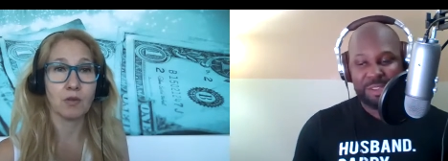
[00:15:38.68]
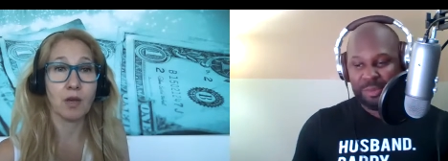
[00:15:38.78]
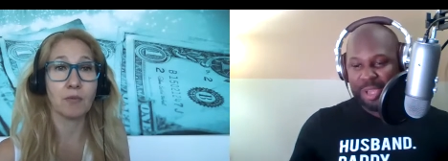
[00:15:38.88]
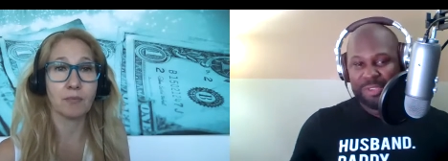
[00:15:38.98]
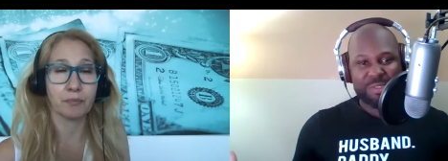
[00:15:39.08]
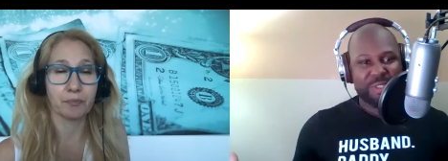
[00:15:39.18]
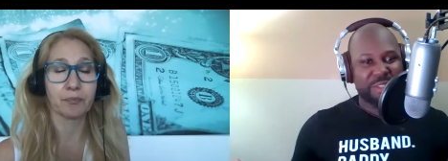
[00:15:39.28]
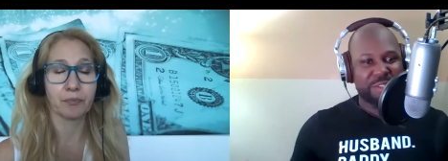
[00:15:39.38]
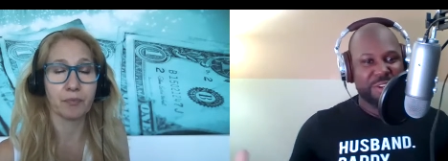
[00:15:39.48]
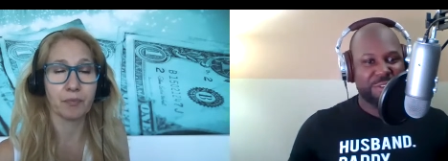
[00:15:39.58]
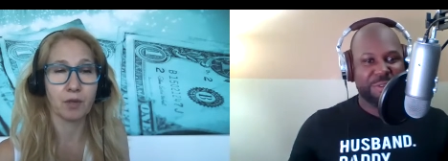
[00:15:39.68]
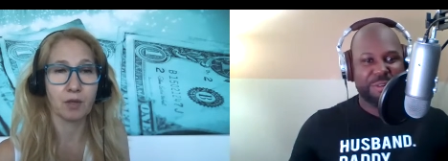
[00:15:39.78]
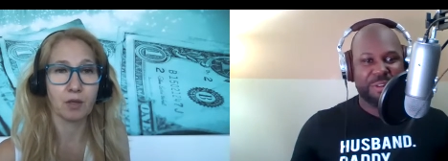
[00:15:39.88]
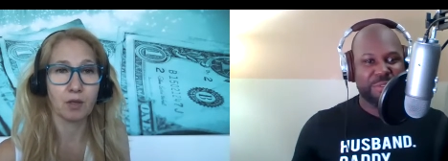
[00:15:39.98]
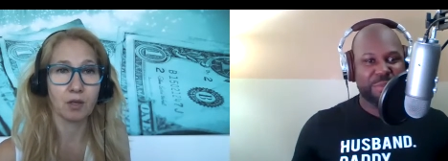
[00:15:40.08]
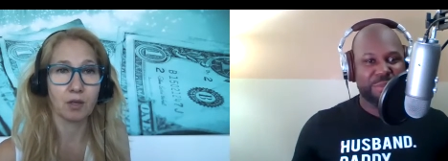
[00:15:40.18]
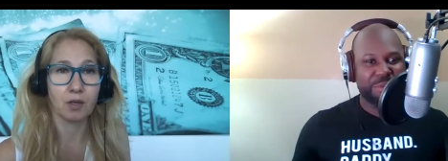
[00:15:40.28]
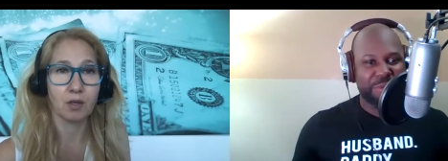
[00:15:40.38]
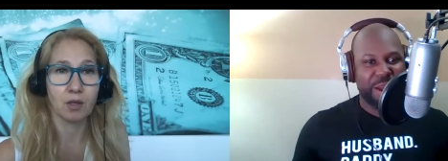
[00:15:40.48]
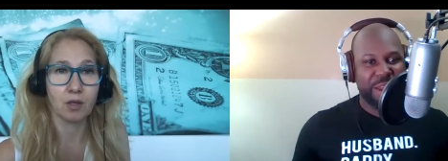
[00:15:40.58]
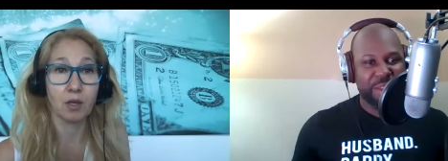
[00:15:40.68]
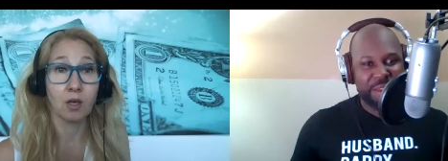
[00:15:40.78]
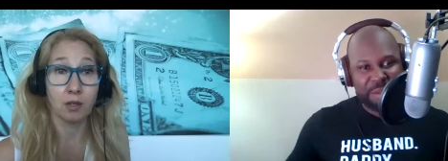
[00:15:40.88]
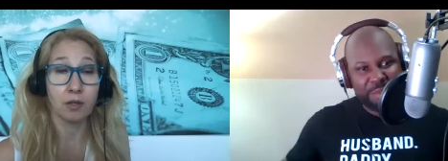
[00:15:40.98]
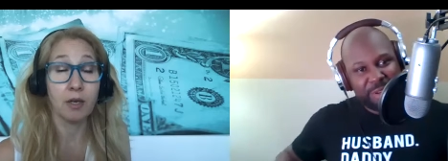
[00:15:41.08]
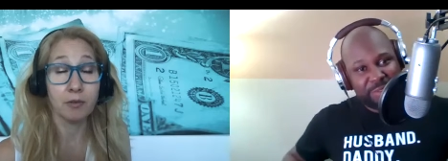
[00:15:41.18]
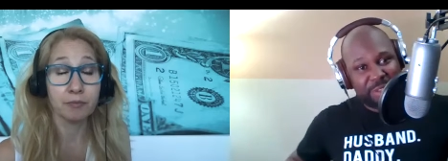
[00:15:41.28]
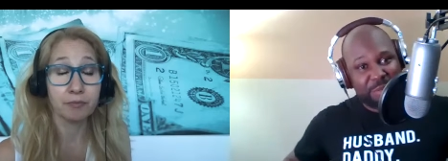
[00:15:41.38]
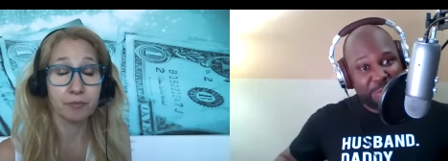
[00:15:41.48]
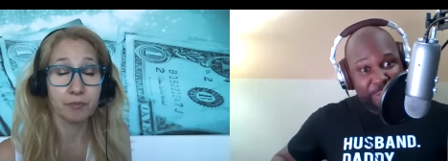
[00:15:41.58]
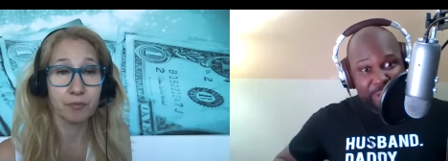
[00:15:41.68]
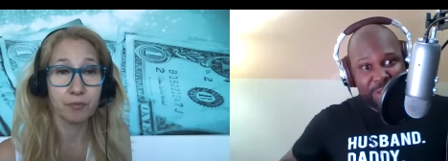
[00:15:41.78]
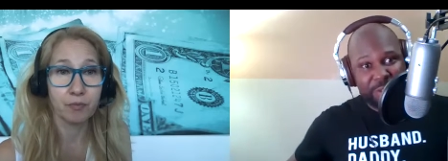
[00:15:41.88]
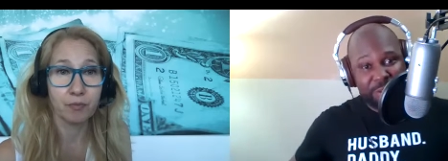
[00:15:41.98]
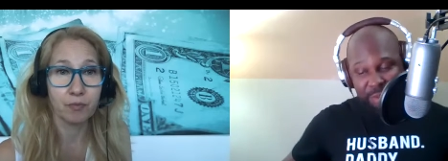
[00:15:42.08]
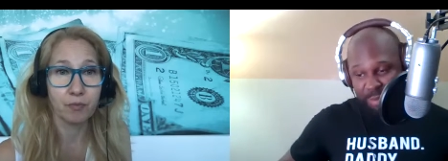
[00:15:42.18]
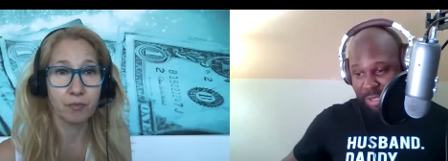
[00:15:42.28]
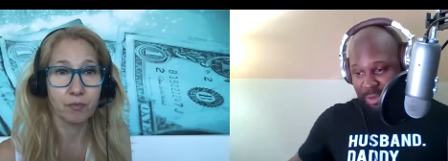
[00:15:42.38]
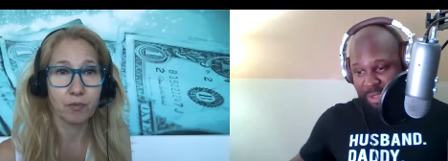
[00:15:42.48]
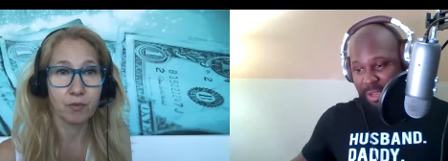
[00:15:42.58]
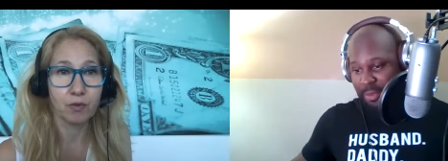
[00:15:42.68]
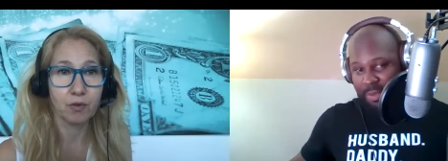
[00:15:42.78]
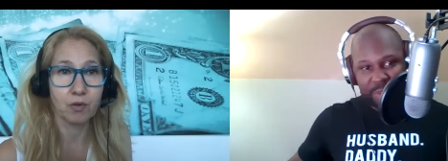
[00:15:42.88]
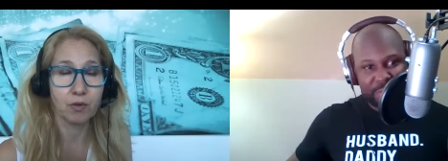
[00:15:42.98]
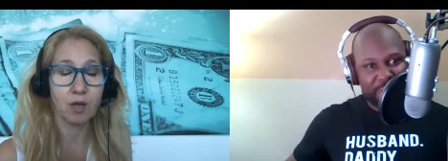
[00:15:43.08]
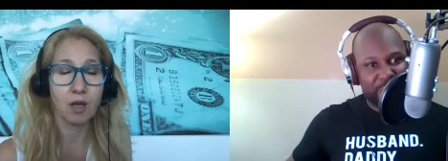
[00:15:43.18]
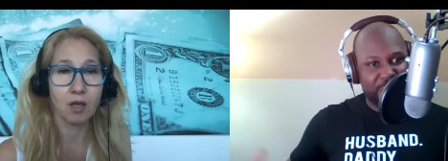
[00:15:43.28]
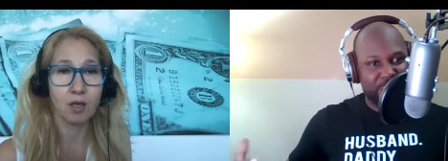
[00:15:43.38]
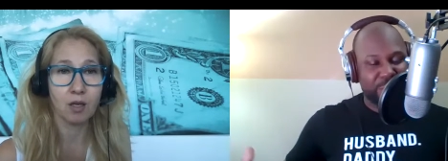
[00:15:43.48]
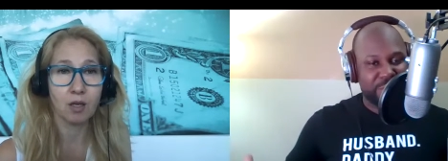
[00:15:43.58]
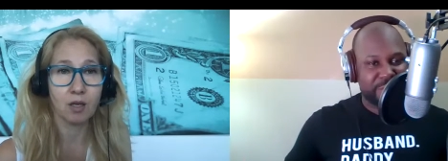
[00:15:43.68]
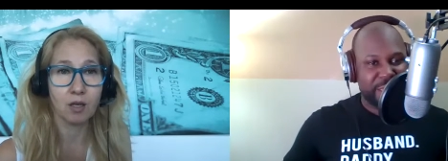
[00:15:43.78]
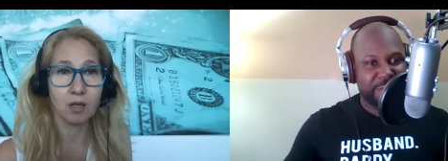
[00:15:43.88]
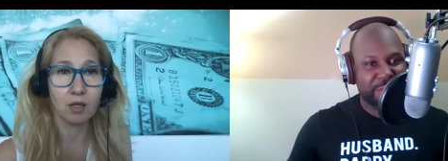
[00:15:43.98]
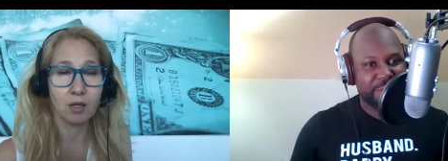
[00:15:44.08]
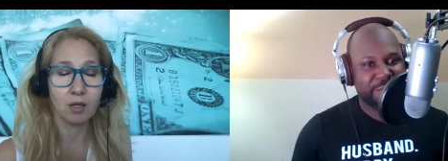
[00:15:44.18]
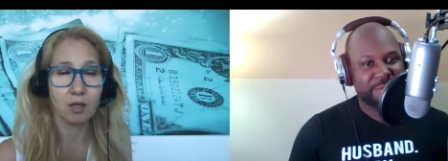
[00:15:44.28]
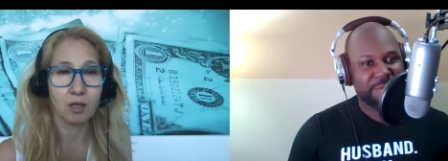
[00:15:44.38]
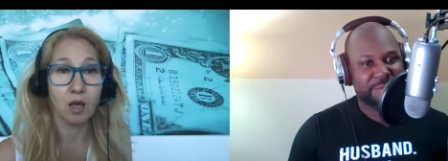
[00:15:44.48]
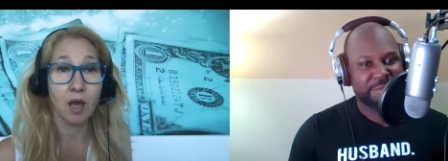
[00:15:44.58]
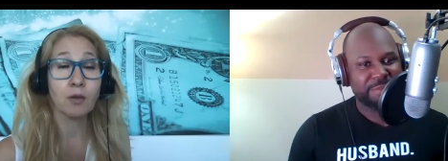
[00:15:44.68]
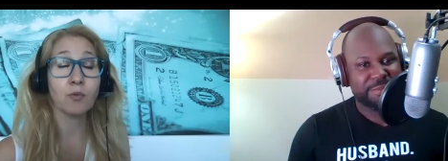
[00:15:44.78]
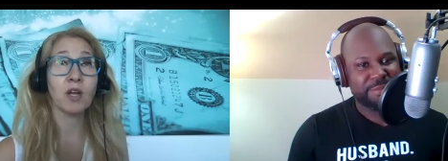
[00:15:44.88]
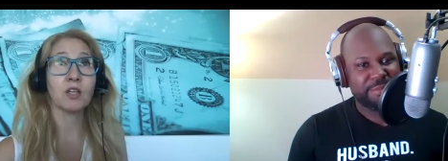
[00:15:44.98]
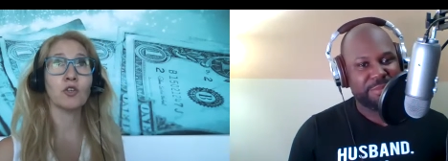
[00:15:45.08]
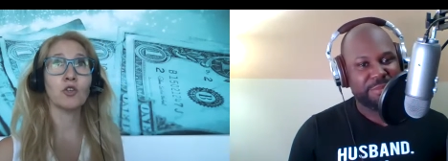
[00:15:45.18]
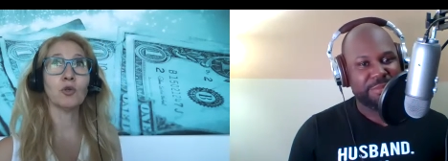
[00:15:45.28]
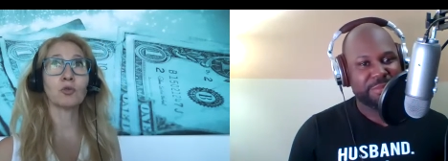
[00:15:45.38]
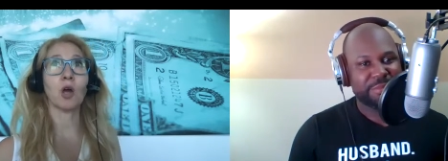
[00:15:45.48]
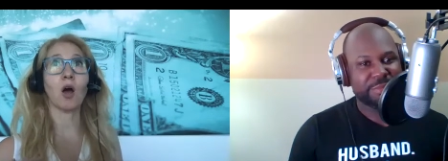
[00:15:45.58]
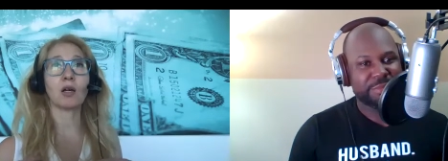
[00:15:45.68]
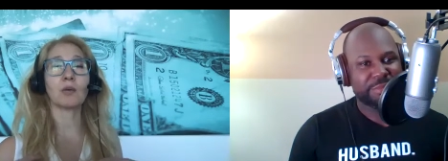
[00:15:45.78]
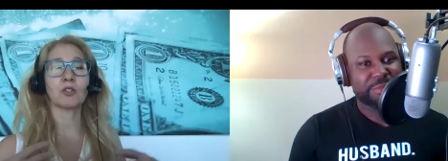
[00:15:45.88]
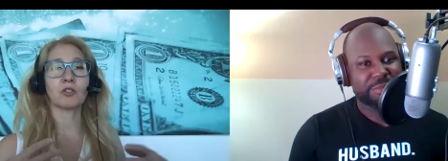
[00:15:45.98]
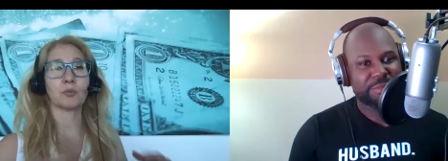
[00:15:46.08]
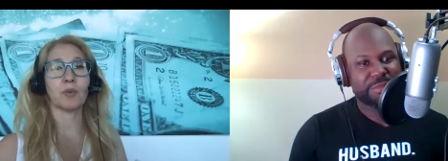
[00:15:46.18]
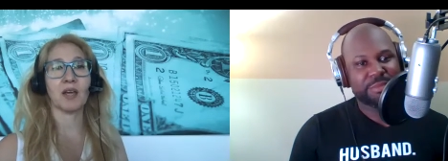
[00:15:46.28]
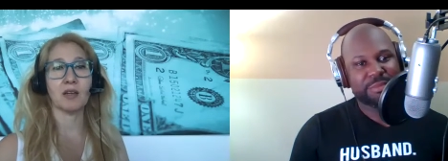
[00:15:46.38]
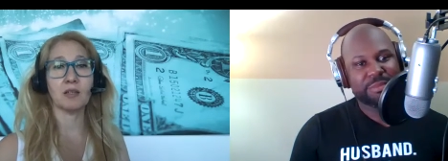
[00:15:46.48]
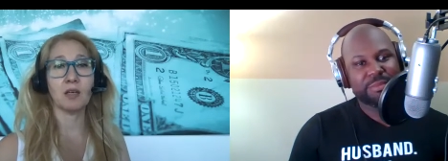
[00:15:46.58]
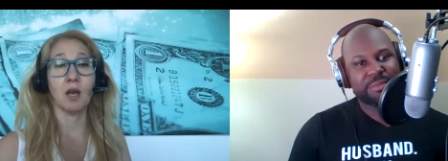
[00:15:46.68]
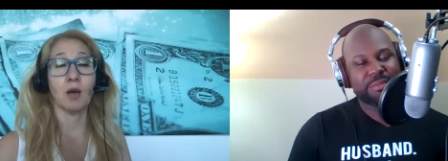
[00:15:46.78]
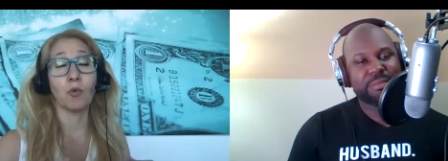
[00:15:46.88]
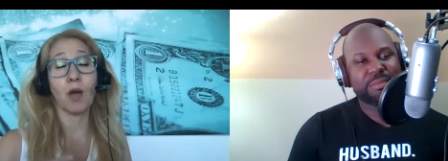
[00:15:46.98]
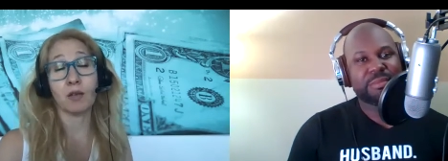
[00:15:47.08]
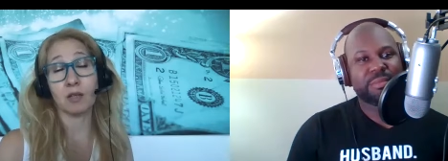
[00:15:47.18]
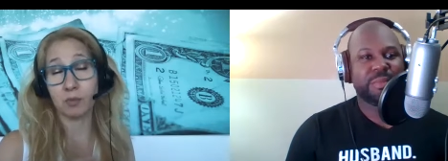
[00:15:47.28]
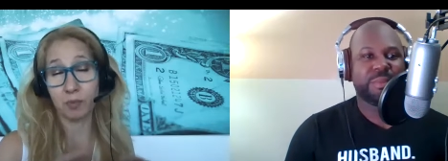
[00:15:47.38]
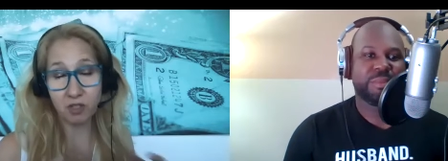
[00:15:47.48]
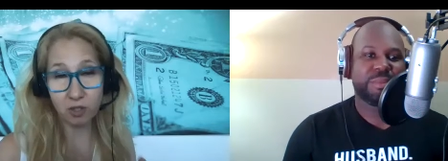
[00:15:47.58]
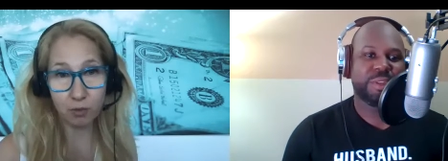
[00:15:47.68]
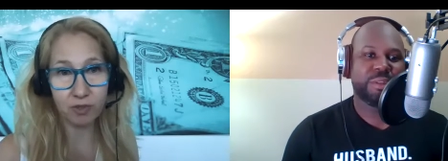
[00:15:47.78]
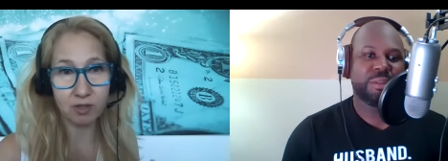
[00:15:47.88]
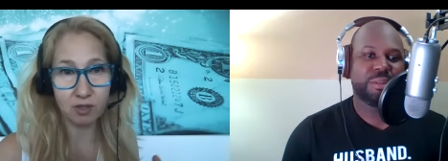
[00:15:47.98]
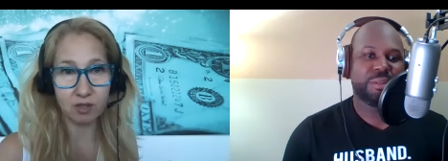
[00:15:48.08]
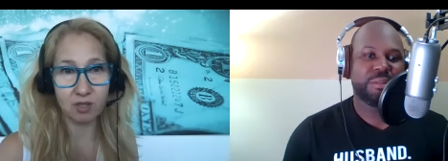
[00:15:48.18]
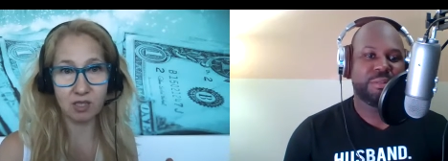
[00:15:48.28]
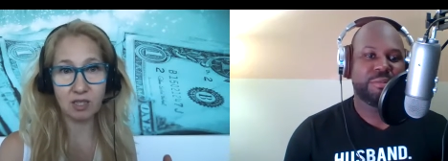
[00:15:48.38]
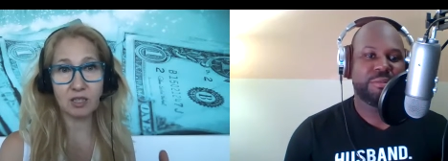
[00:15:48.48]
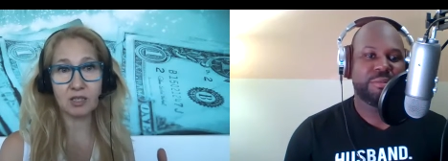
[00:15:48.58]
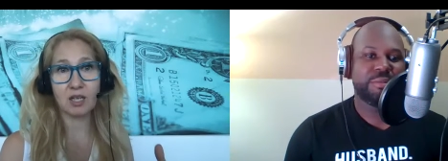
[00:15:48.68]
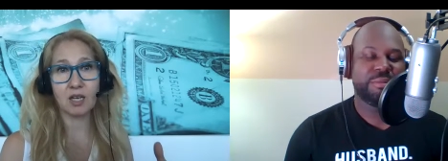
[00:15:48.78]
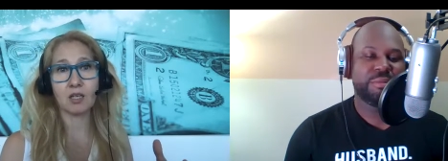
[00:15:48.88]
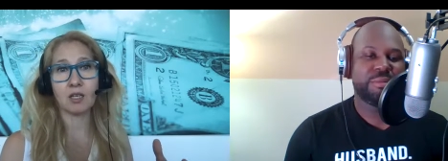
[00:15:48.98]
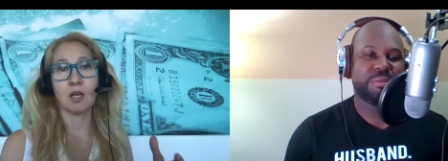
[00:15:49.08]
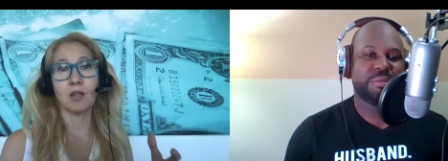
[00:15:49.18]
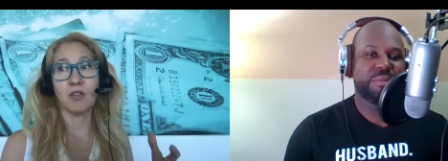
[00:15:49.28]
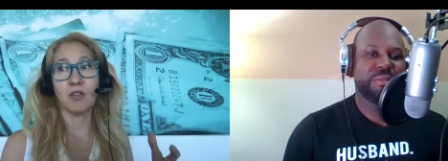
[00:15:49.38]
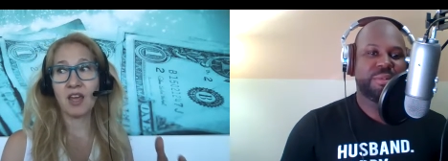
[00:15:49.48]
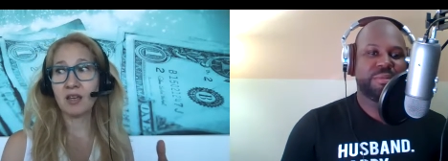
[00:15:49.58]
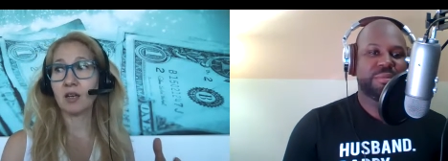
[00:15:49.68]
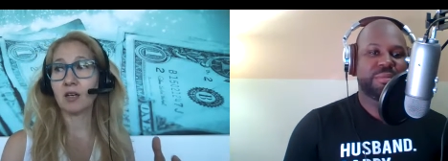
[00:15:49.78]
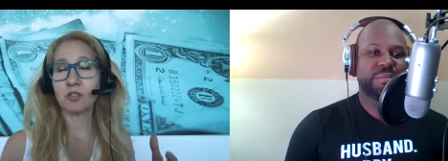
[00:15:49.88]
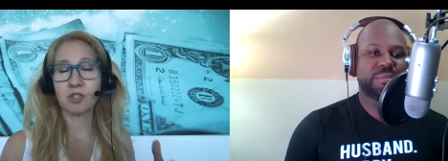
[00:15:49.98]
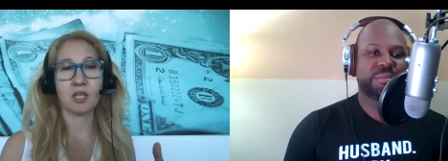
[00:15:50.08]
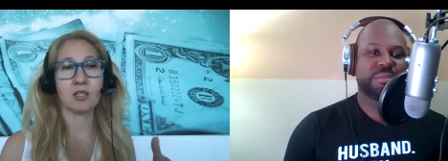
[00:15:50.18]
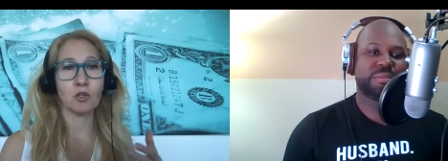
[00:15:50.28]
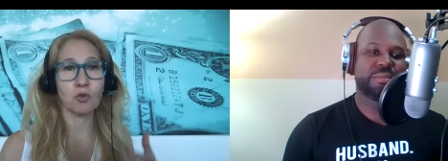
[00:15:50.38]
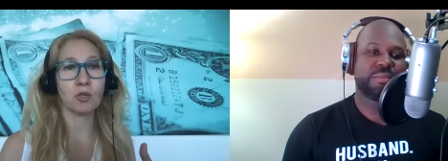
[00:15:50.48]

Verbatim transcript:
Speaker 1: yeah. otherwise you sit in the chair you're comfortable right yeah. but if something's pricking you a little bit you get up and you yeah. say "Yo, what is that
Speaker 2: and when you talk about their pain and especially with a statistic like that they understand that you